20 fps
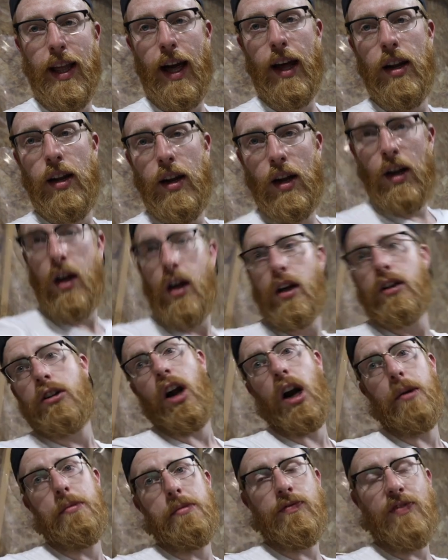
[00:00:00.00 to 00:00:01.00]
that
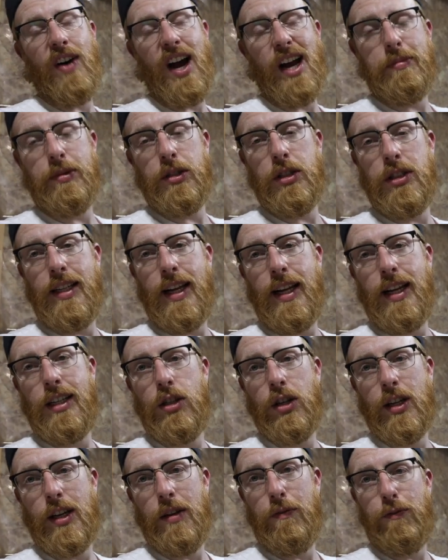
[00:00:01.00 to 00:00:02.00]
carbon fiber stays
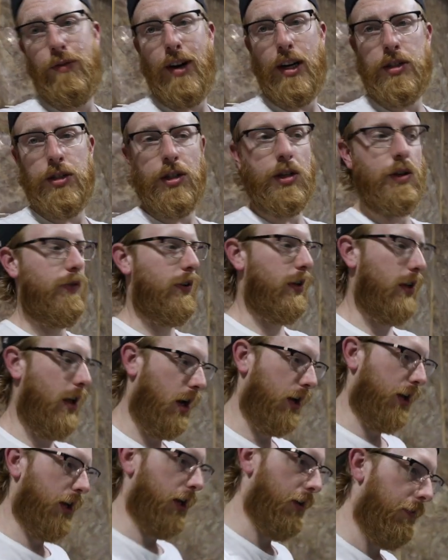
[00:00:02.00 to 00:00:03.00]
looking fresher for
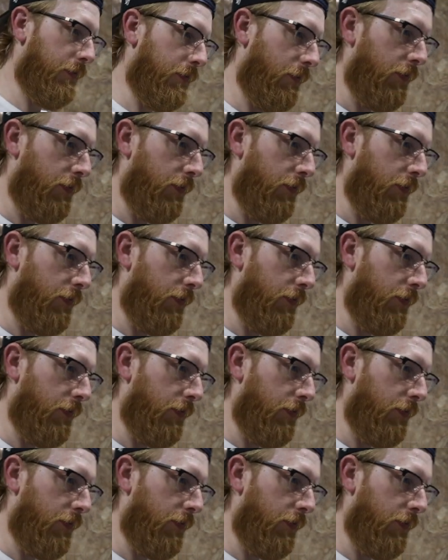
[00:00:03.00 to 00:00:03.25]
longer.